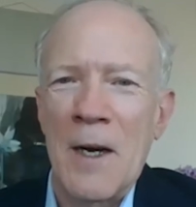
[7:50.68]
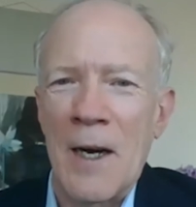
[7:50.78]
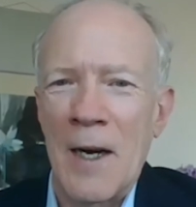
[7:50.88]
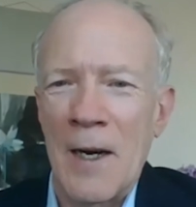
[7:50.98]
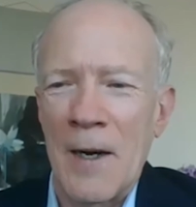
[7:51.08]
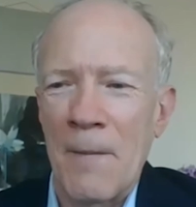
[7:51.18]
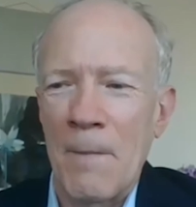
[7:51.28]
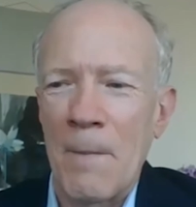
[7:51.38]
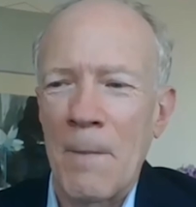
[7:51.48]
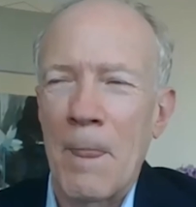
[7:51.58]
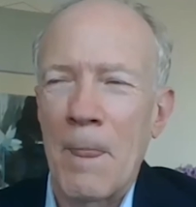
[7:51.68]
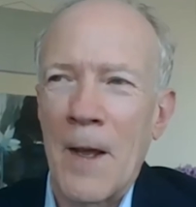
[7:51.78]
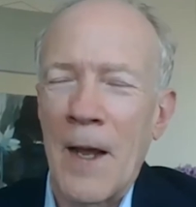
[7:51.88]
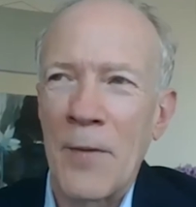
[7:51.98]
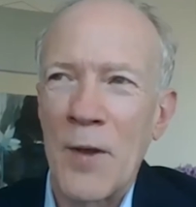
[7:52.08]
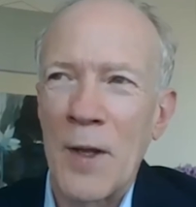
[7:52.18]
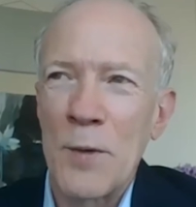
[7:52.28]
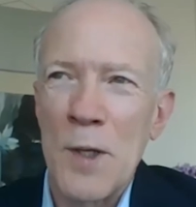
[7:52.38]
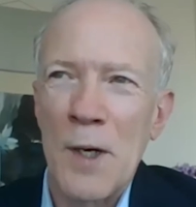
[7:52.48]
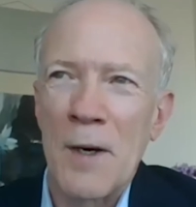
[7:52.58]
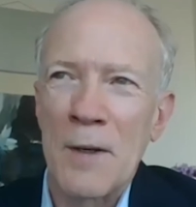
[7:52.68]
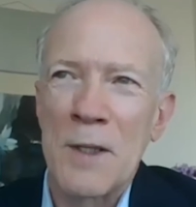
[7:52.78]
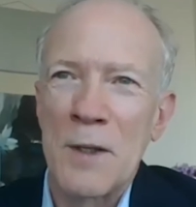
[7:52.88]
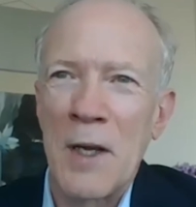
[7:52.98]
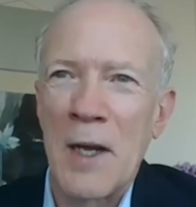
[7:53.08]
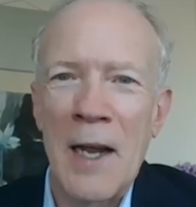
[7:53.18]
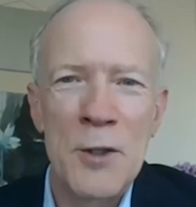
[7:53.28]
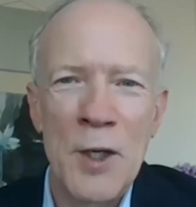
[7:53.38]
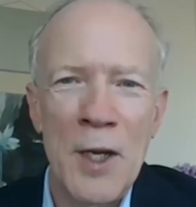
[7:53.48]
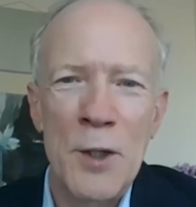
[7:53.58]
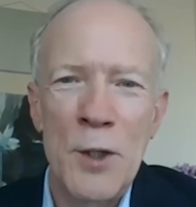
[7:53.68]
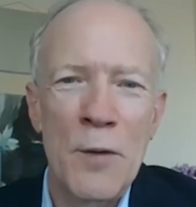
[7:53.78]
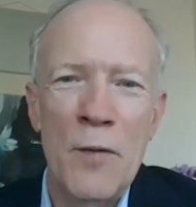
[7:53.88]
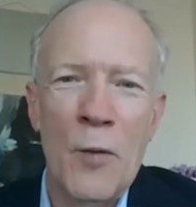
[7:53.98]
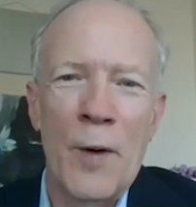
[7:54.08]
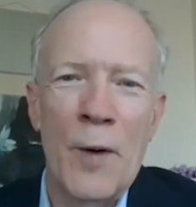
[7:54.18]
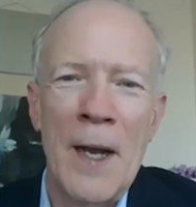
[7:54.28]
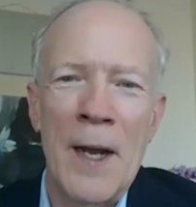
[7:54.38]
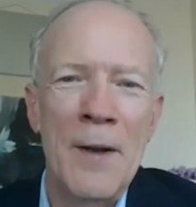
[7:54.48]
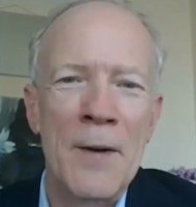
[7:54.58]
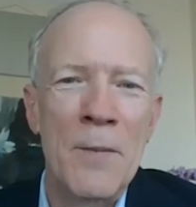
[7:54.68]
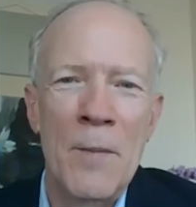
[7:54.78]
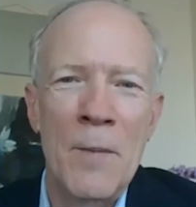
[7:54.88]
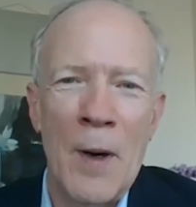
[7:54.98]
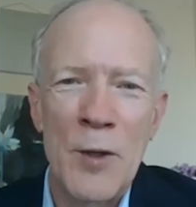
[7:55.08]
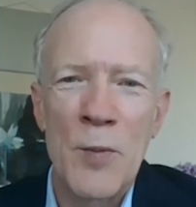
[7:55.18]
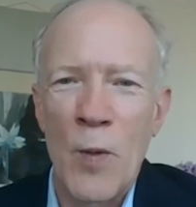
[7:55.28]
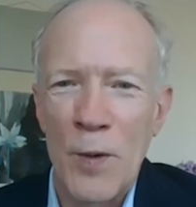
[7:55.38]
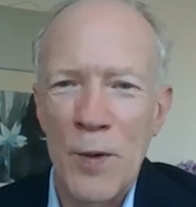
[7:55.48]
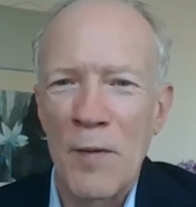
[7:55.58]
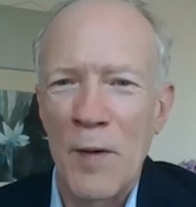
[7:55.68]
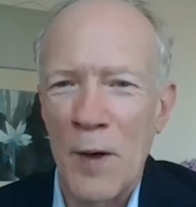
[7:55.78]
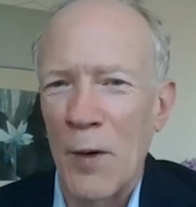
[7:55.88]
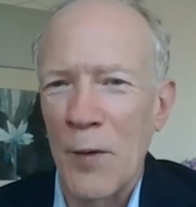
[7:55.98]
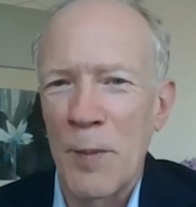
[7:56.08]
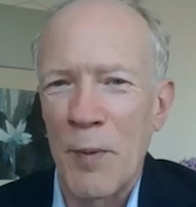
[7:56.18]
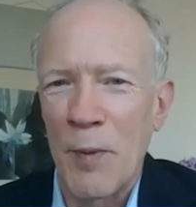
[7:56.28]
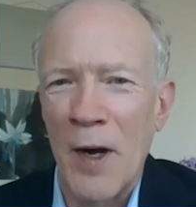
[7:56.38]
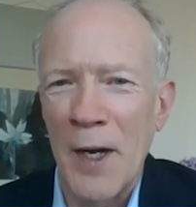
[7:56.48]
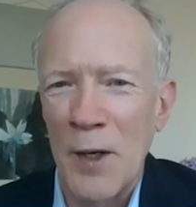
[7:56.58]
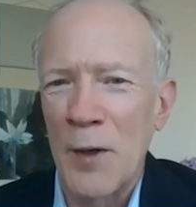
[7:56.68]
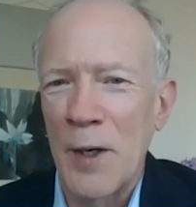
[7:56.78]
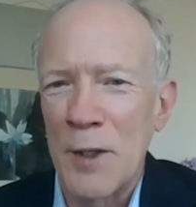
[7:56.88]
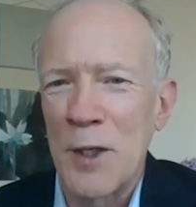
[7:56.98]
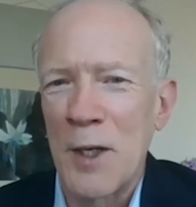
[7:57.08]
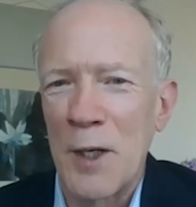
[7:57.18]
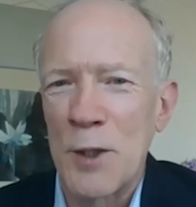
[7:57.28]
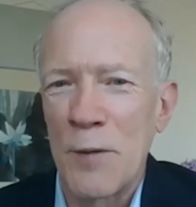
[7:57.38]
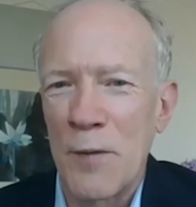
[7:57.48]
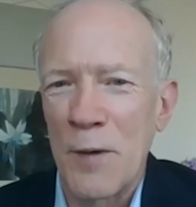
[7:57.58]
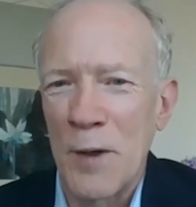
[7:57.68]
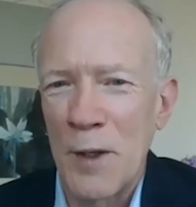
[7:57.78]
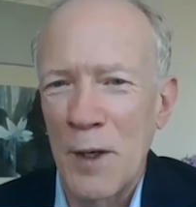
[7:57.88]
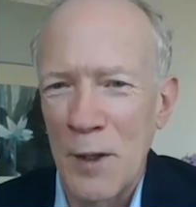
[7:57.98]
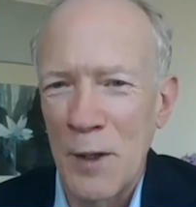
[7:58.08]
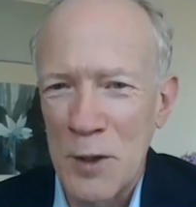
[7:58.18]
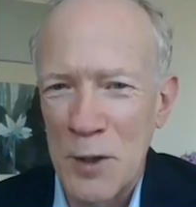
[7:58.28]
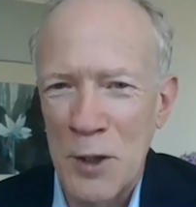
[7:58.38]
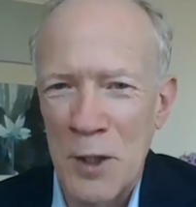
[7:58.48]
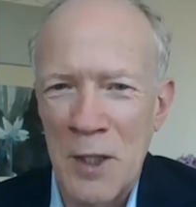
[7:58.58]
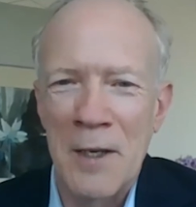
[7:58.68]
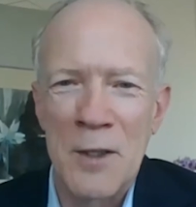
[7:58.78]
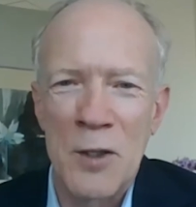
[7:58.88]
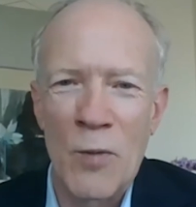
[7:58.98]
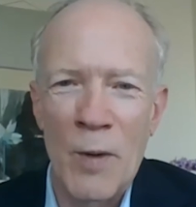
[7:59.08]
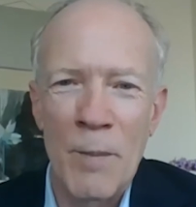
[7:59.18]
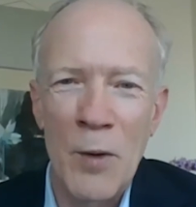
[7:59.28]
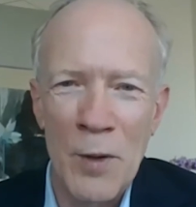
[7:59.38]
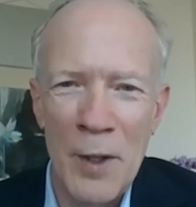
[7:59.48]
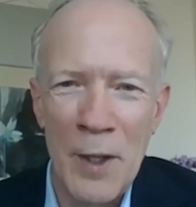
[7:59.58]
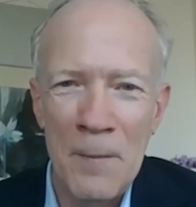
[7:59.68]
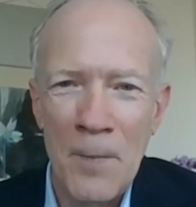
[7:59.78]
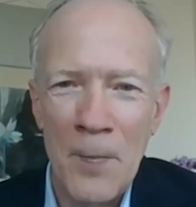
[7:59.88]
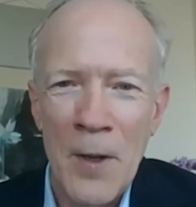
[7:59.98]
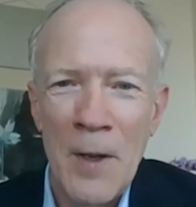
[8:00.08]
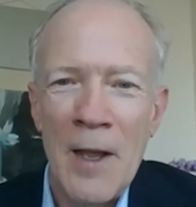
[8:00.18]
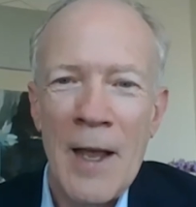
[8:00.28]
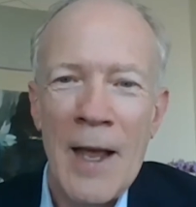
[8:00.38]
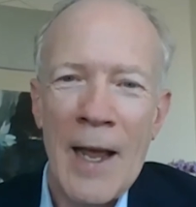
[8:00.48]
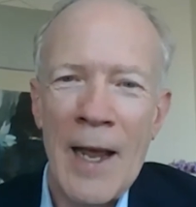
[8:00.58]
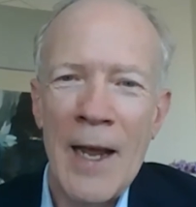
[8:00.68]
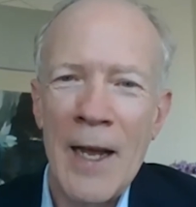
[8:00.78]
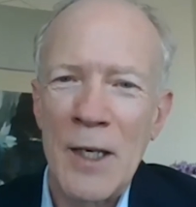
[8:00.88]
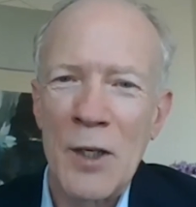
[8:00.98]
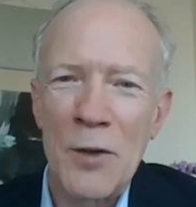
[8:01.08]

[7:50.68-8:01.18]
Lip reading: And then there's the education format, much more difficult to provide a good education for the youngest kids remotely, and